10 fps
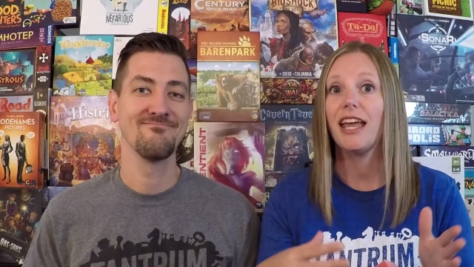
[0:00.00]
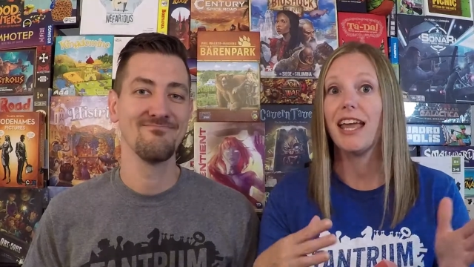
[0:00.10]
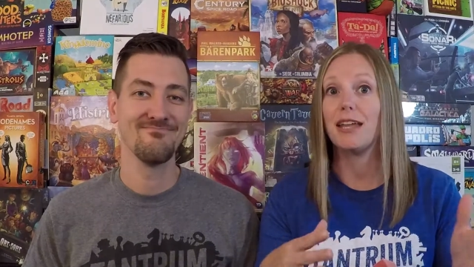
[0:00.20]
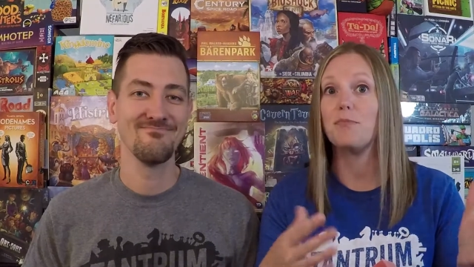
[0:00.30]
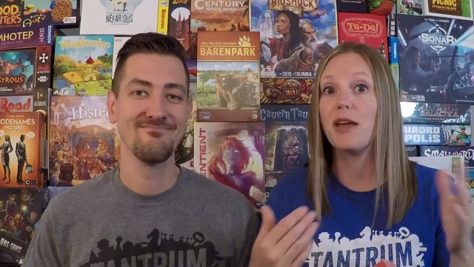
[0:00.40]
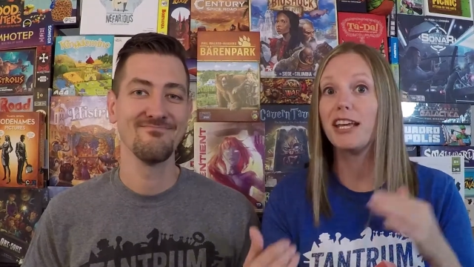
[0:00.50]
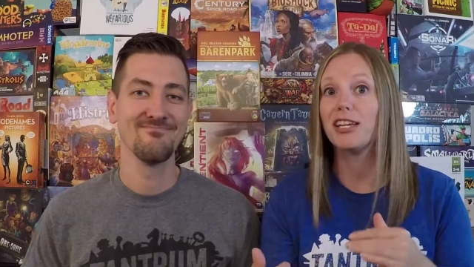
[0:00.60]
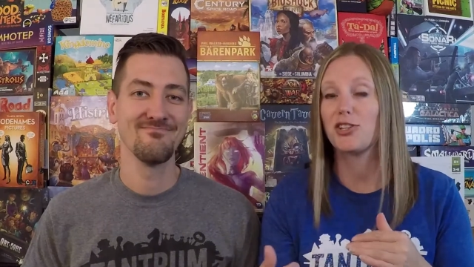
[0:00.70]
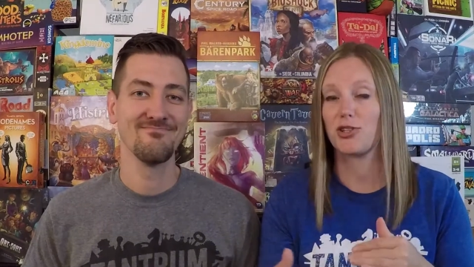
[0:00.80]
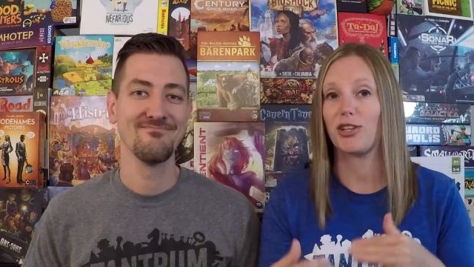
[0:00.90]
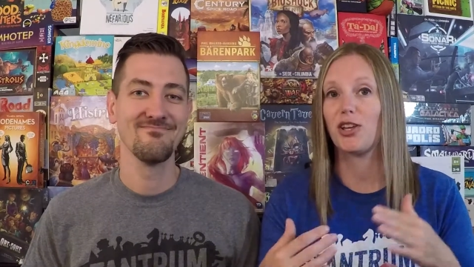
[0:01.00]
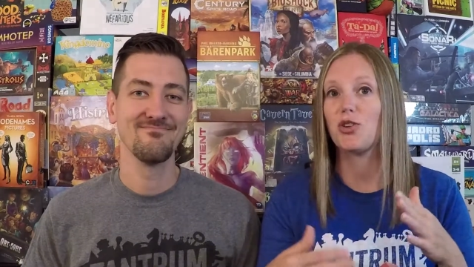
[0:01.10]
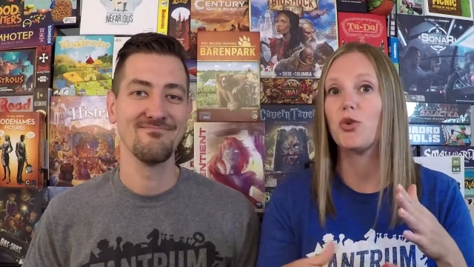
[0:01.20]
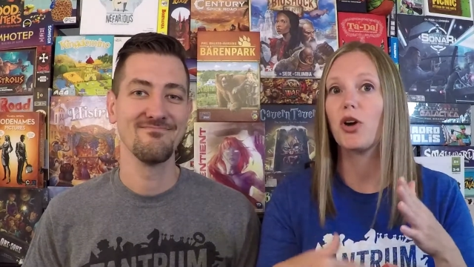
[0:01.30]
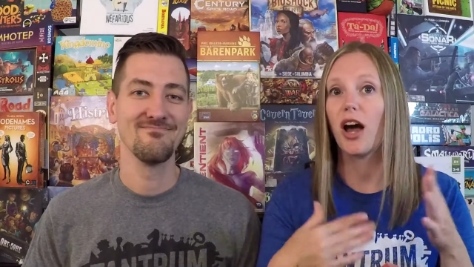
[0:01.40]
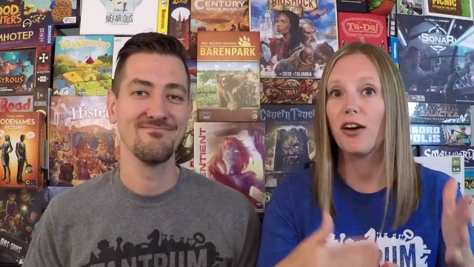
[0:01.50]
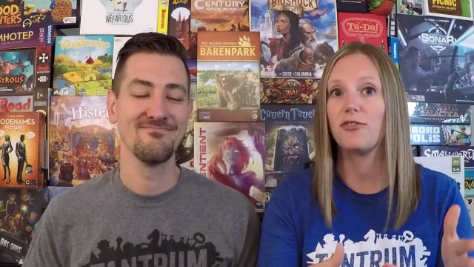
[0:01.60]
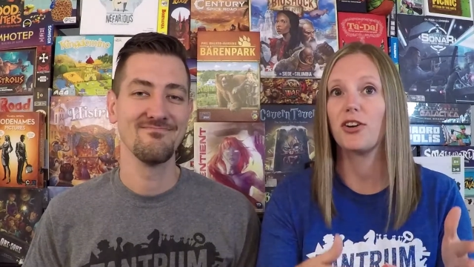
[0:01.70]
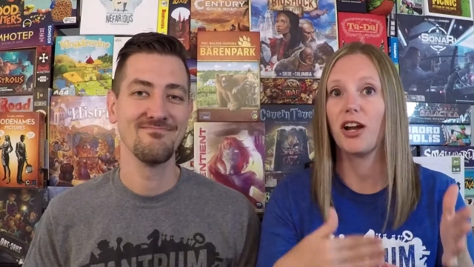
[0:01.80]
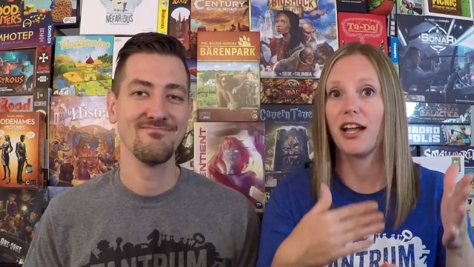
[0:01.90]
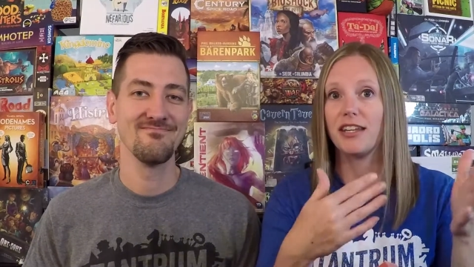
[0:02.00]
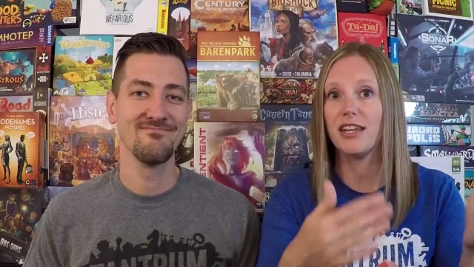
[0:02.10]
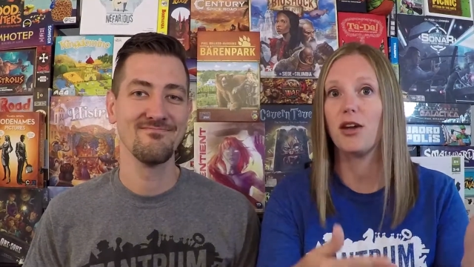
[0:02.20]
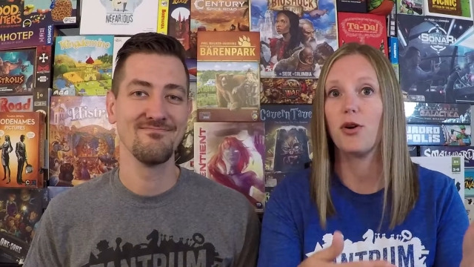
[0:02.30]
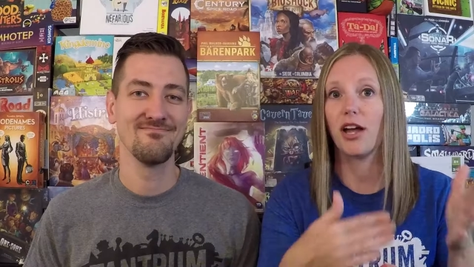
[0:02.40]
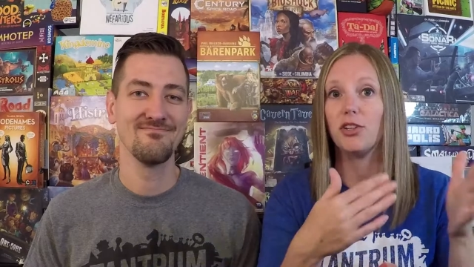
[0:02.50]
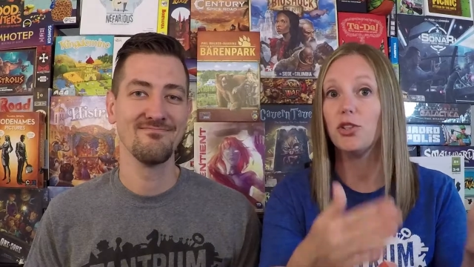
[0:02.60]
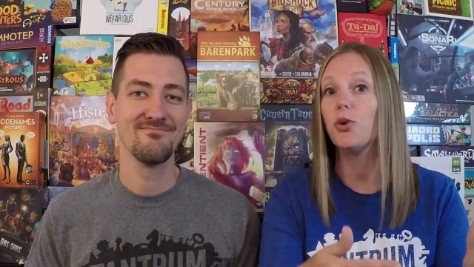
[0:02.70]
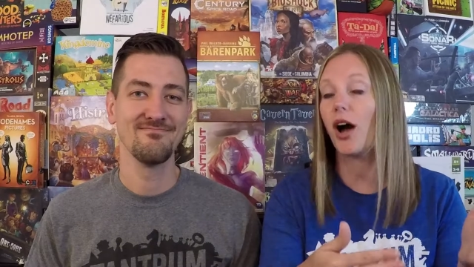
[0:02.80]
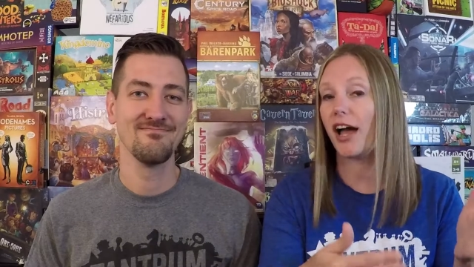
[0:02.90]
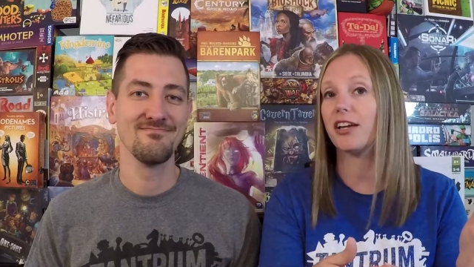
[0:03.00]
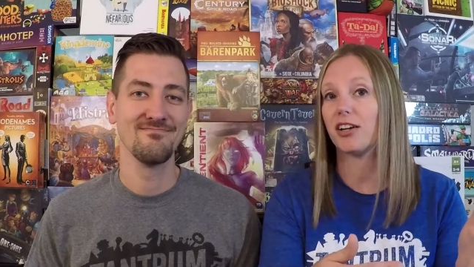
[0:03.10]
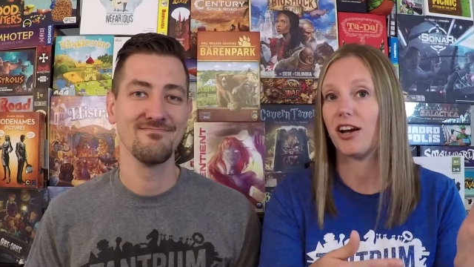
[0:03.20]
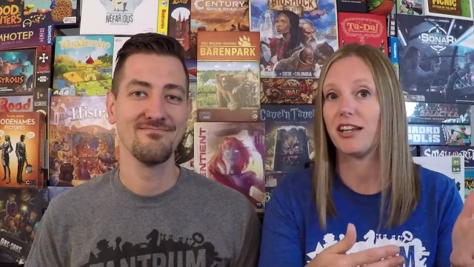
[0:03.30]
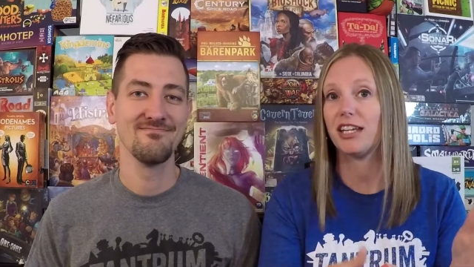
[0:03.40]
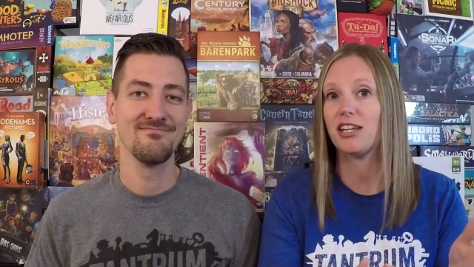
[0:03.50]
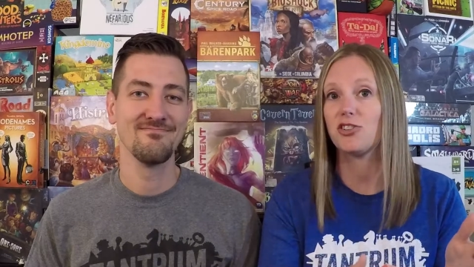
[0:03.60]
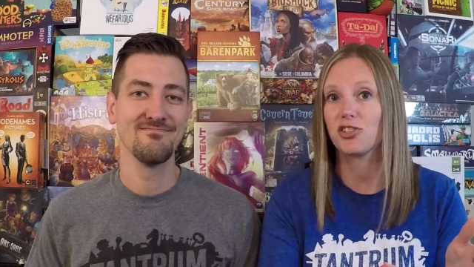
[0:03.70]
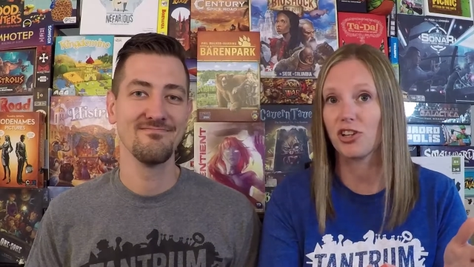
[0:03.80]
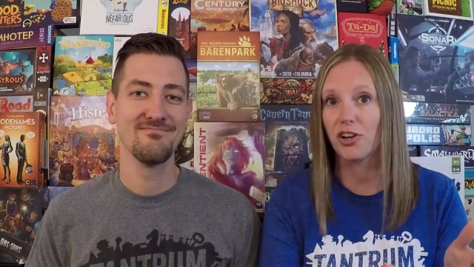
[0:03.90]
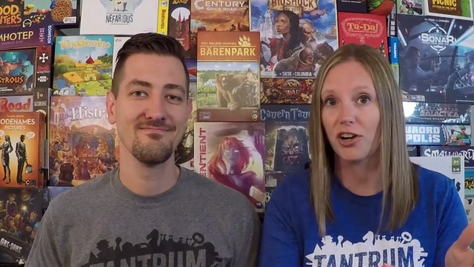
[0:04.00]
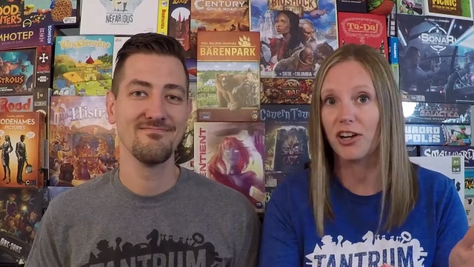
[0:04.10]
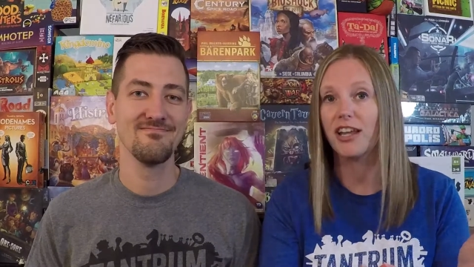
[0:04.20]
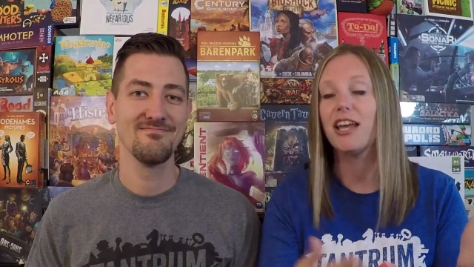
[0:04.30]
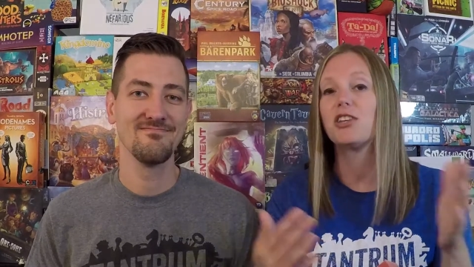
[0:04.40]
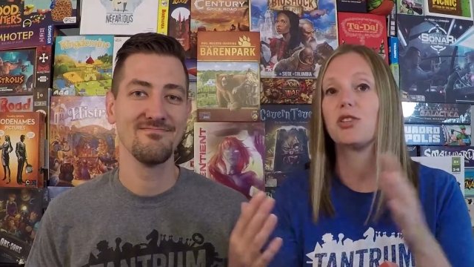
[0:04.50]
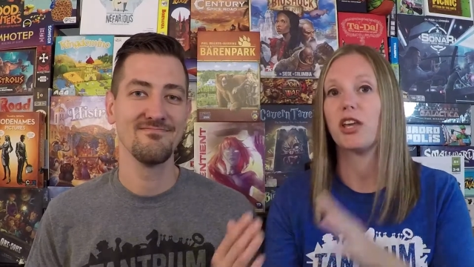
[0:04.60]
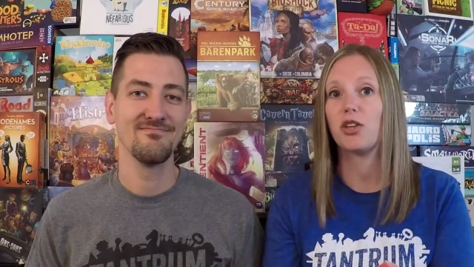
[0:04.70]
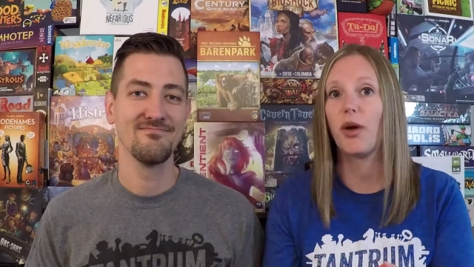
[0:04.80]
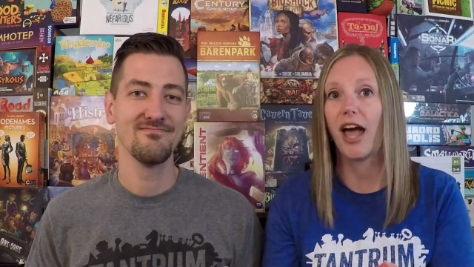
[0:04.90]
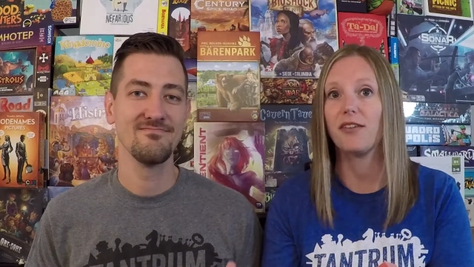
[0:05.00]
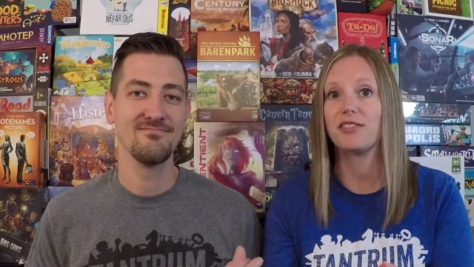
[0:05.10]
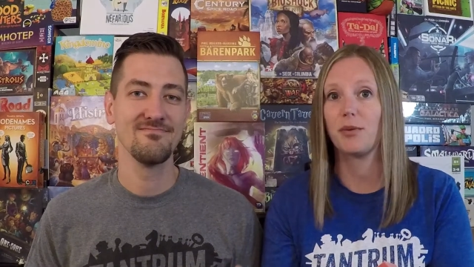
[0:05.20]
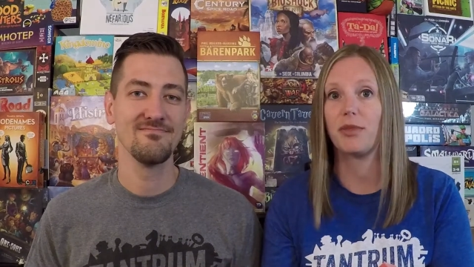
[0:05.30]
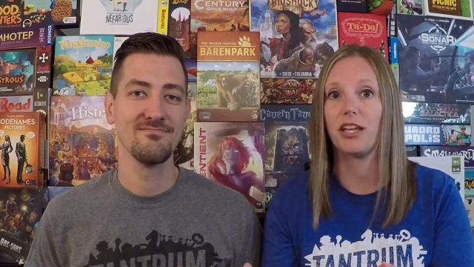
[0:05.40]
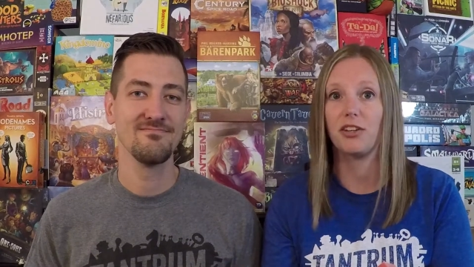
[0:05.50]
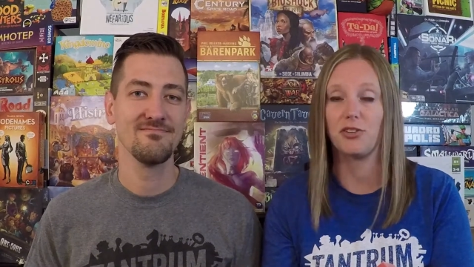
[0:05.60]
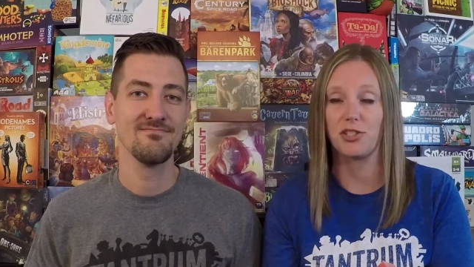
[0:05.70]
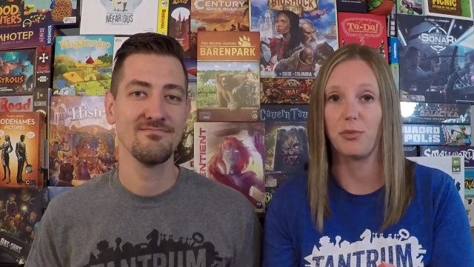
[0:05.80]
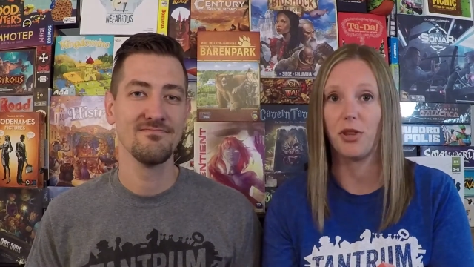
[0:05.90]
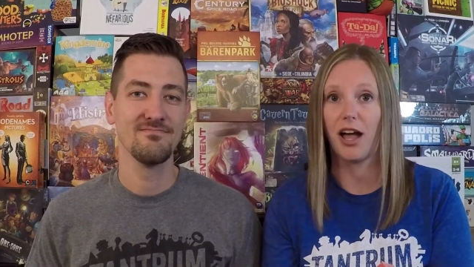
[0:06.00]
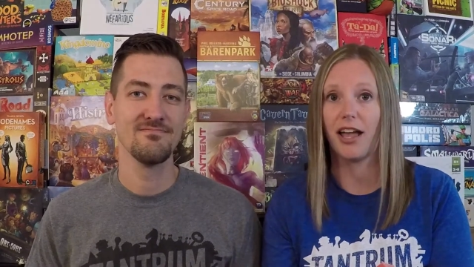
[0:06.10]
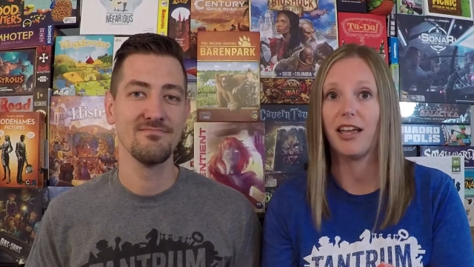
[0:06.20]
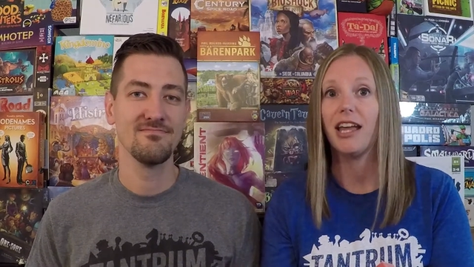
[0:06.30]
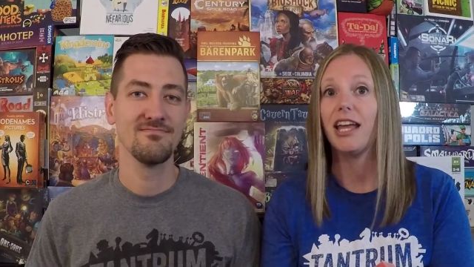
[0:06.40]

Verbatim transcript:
Speaker 1: and making sure that you cover a, no, a new icon each turn so that you have something in your supply.